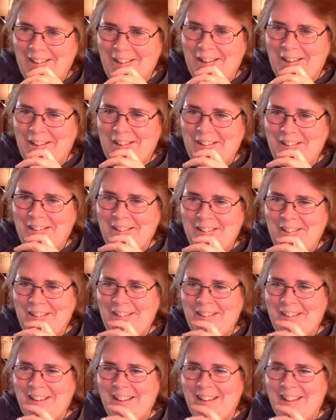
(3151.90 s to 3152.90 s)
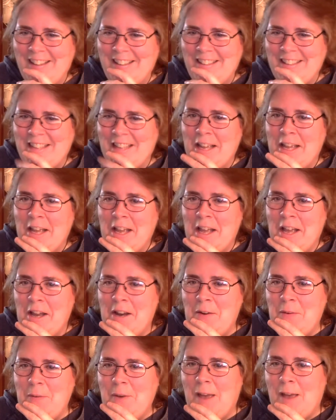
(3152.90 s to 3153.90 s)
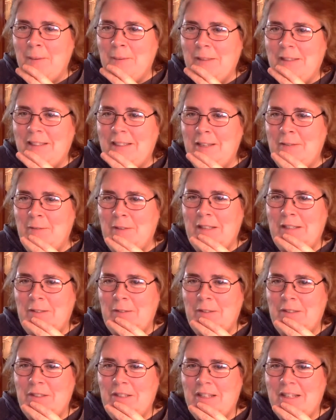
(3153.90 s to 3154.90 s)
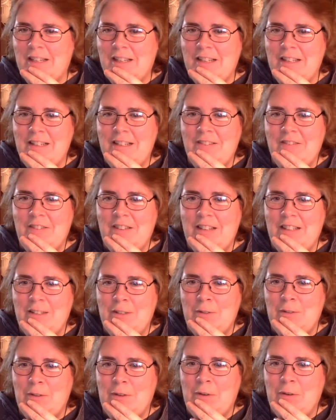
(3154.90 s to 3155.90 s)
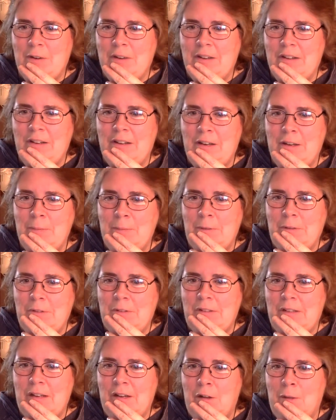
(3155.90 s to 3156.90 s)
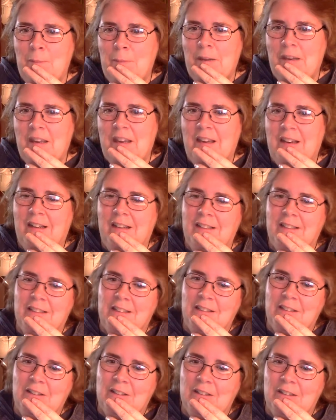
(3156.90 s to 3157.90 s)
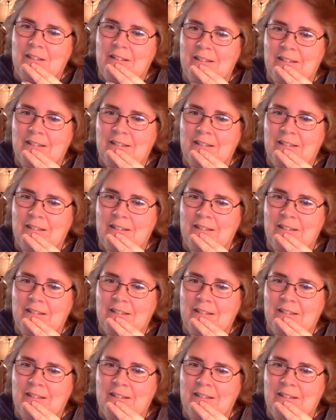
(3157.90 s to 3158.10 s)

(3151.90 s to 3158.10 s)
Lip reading: Oh, you guys. Rabbits seem easy with chicken and fence with the ground animals. Ate all my carrots. Oh,